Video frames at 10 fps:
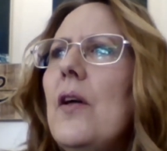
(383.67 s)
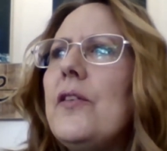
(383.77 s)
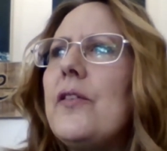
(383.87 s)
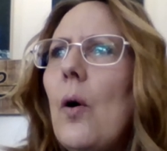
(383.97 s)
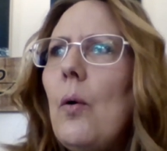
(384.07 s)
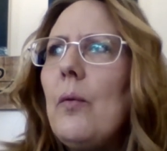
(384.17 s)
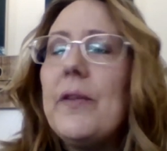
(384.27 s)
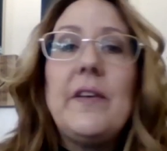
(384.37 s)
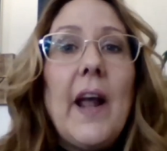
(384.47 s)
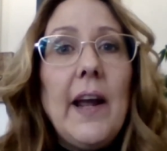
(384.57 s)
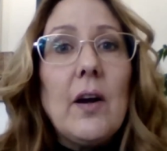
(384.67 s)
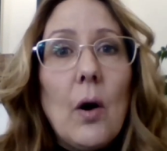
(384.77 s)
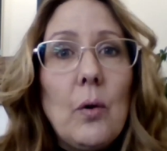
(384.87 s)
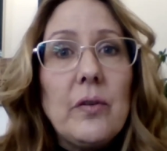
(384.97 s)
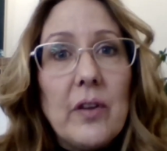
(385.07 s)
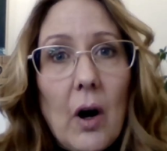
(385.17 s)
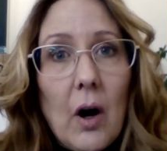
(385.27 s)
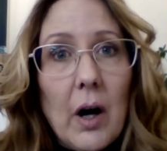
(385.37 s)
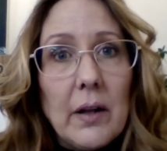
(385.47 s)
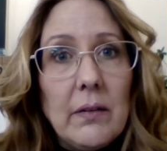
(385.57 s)
So the day goes
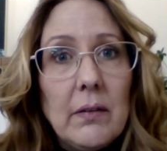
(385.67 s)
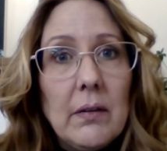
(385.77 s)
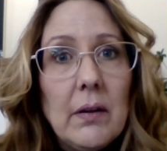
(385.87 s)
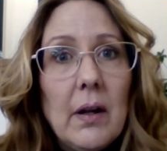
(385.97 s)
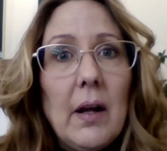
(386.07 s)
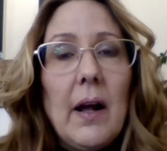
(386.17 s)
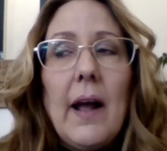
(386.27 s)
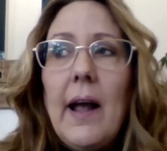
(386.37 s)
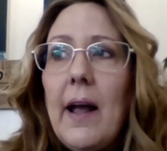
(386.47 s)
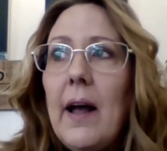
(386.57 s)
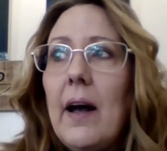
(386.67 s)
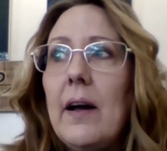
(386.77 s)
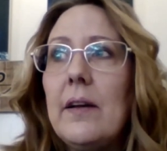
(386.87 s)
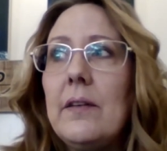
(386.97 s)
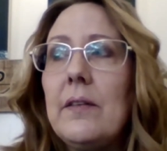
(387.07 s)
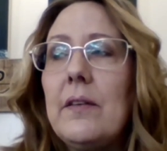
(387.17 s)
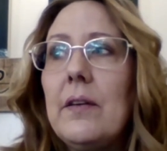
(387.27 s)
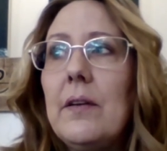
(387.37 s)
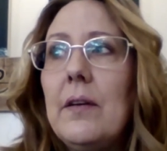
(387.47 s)
on, and